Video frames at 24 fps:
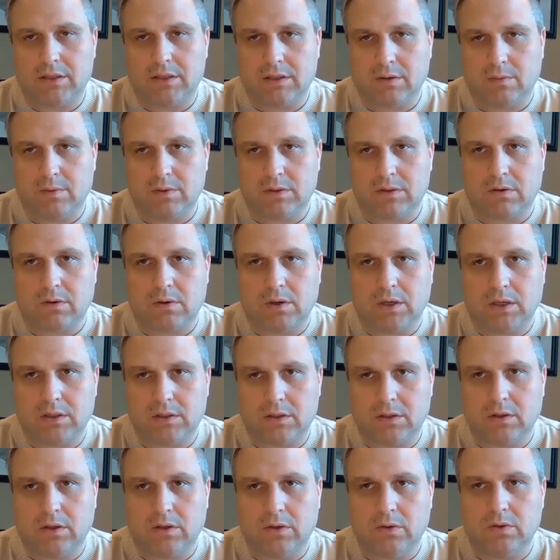Someone's going
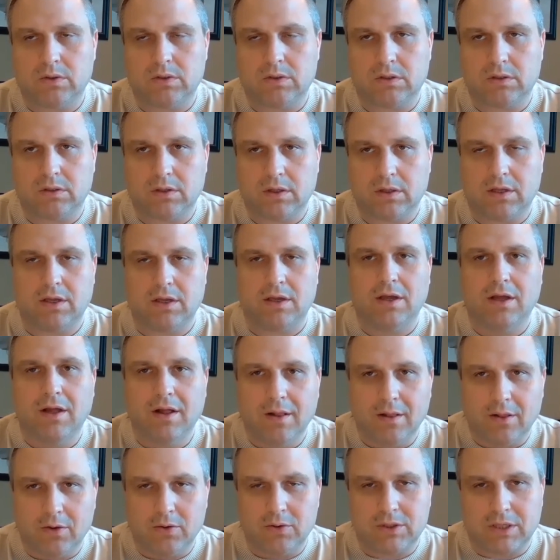to lose
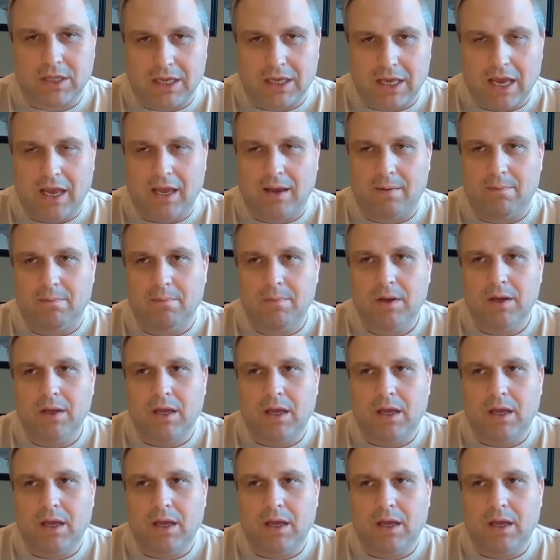the game,